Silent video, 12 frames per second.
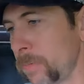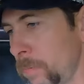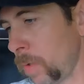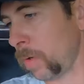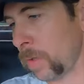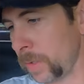
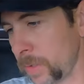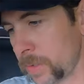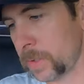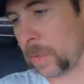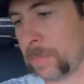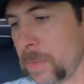barring
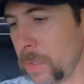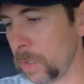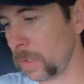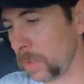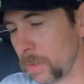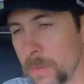
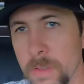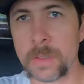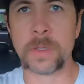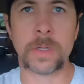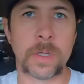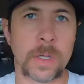something
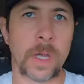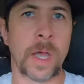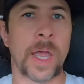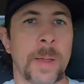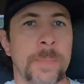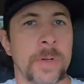
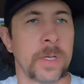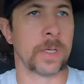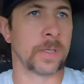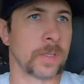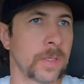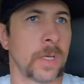
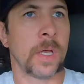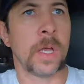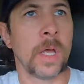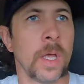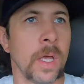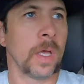happening
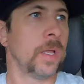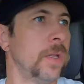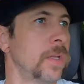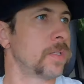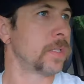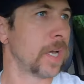and
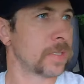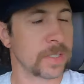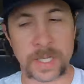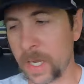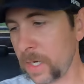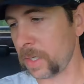
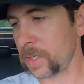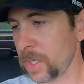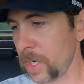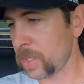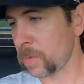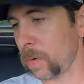necessitating a
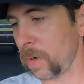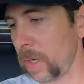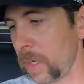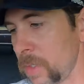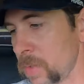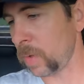change of
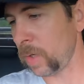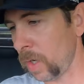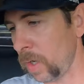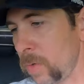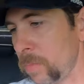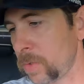plans, we
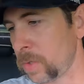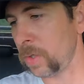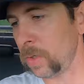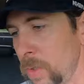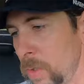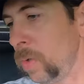hope
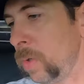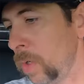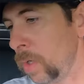to